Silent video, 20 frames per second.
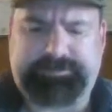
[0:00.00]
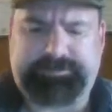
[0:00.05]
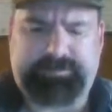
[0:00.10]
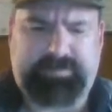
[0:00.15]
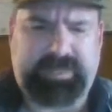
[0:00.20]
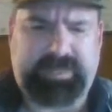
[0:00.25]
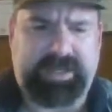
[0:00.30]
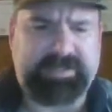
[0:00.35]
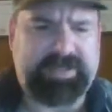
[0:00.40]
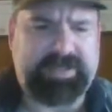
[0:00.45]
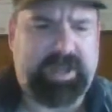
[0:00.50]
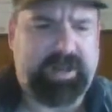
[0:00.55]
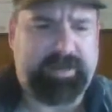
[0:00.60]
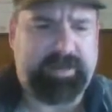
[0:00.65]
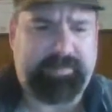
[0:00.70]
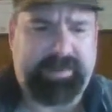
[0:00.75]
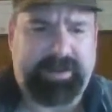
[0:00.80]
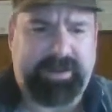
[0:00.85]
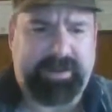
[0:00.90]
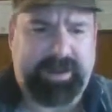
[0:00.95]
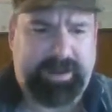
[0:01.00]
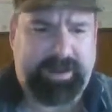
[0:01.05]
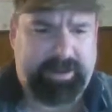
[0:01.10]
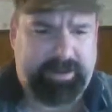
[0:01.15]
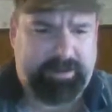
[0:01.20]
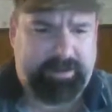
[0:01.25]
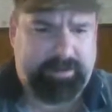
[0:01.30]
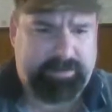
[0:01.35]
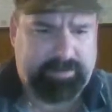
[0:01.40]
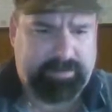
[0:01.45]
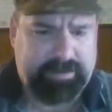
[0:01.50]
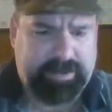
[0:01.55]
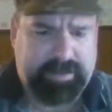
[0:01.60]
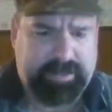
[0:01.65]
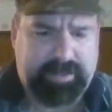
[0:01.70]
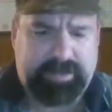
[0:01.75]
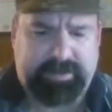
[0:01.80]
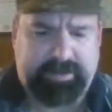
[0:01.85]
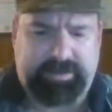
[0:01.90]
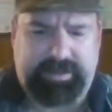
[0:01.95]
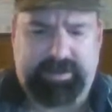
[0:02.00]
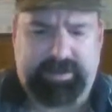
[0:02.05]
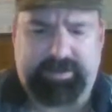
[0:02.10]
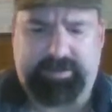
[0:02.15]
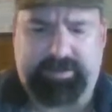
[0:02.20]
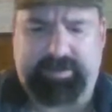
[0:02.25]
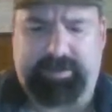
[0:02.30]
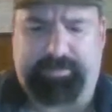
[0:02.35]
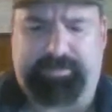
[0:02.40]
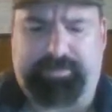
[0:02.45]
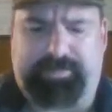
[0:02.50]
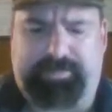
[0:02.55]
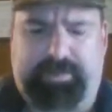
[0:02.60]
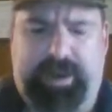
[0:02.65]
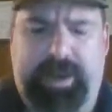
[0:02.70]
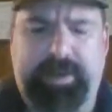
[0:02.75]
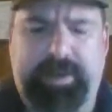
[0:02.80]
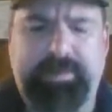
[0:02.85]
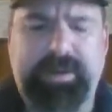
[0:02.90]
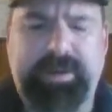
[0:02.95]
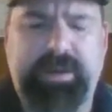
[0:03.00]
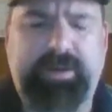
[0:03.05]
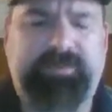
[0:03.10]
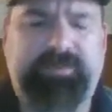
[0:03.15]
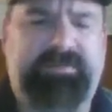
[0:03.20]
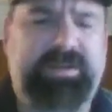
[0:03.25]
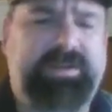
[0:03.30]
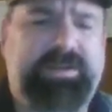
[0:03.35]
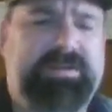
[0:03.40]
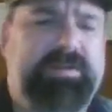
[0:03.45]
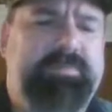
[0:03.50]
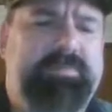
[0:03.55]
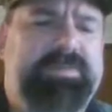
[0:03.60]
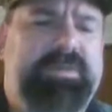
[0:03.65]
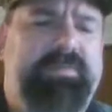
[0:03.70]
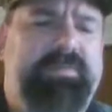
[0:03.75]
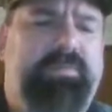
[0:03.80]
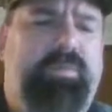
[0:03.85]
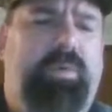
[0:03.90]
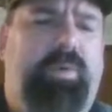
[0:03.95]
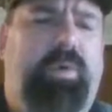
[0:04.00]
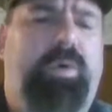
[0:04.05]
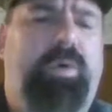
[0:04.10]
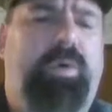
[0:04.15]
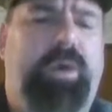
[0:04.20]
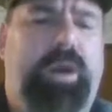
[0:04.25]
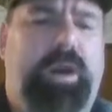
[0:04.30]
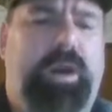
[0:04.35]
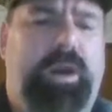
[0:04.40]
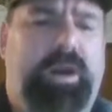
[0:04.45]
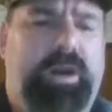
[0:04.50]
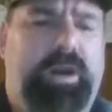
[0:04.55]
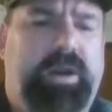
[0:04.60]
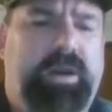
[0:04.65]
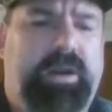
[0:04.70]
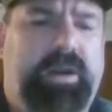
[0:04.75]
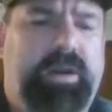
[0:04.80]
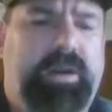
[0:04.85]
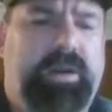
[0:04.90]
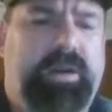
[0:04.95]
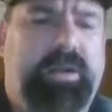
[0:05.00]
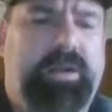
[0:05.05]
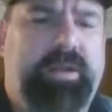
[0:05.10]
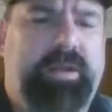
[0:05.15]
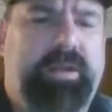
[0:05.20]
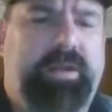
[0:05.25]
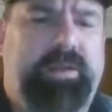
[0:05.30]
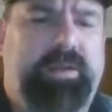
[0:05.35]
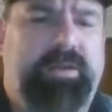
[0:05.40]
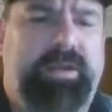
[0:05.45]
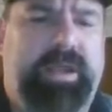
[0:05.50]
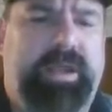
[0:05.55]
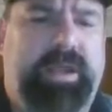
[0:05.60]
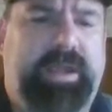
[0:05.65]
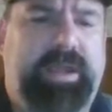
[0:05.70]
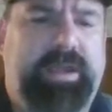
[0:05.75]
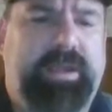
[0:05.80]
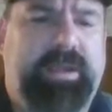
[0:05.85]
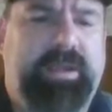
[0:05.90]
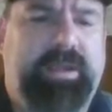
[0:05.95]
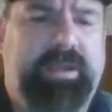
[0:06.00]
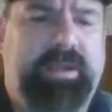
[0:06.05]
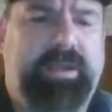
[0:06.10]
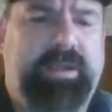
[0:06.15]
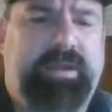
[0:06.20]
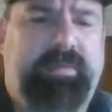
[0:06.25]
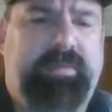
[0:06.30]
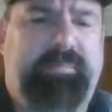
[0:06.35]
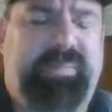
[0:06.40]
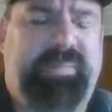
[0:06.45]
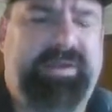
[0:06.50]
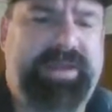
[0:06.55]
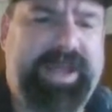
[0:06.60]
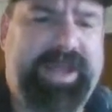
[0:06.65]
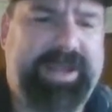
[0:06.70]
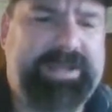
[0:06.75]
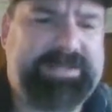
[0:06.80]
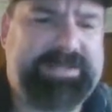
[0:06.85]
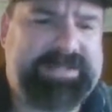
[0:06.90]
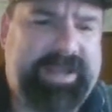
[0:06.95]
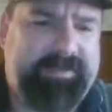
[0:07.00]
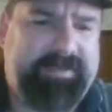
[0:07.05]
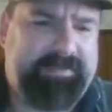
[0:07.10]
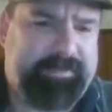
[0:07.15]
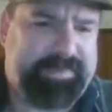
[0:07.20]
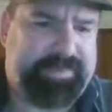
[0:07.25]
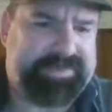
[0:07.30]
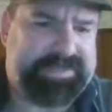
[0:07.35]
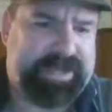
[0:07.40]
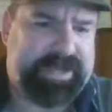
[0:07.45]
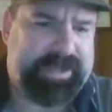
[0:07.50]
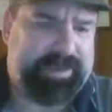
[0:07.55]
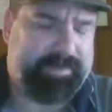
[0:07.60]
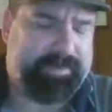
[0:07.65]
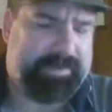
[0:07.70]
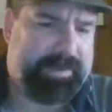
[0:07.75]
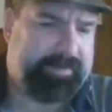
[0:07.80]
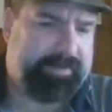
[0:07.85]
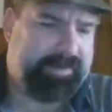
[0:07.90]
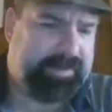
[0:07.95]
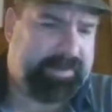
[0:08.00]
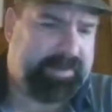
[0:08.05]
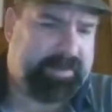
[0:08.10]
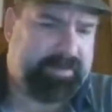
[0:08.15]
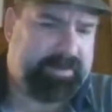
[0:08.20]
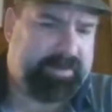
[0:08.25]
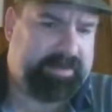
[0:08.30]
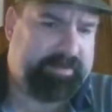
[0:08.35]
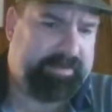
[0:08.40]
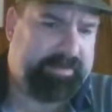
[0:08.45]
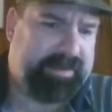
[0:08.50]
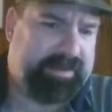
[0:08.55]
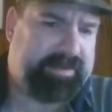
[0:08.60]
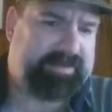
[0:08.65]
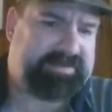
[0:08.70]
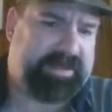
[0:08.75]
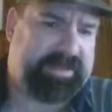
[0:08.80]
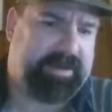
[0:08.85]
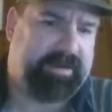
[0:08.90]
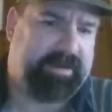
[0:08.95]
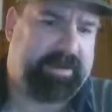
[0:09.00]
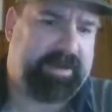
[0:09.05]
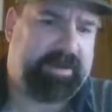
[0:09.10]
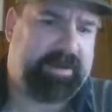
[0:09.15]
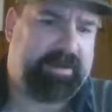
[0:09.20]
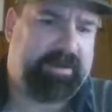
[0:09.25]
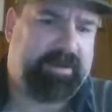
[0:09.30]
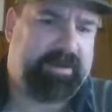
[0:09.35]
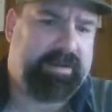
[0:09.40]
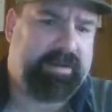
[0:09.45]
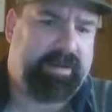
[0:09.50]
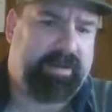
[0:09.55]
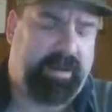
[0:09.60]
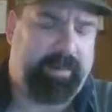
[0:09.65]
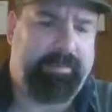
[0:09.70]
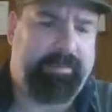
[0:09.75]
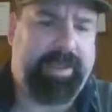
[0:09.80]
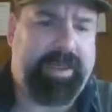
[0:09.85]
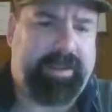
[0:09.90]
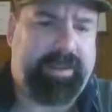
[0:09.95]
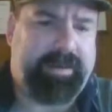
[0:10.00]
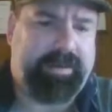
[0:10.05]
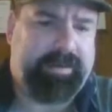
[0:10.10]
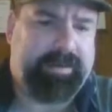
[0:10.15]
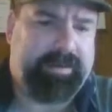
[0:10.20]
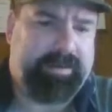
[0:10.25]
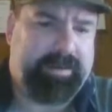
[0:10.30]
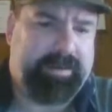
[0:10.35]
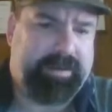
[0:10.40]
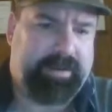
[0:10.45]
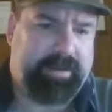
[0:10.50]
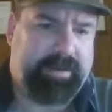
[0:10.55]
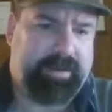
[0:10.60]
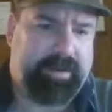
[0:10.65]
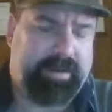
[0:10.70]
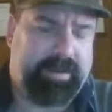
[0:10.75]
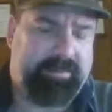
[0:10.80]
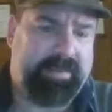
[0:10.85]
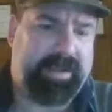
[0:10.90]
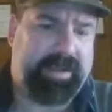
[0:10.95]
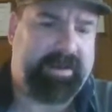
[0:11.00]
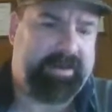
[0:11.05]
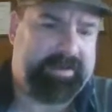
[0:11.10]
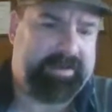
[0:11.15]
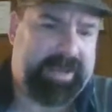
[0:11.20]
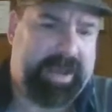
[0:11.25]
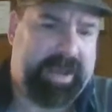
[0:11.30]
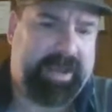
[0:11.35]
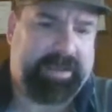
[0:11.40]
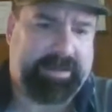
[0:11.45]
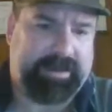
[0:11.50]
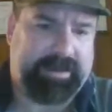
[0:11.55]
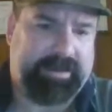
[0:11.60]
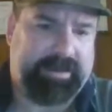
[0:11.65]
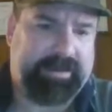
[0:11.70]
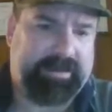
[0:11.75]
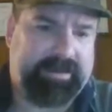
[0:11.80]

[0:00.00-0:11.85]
They talk about how they're the primary victims of war, okay? But 97% of the people that are in the military are men. and men are dying.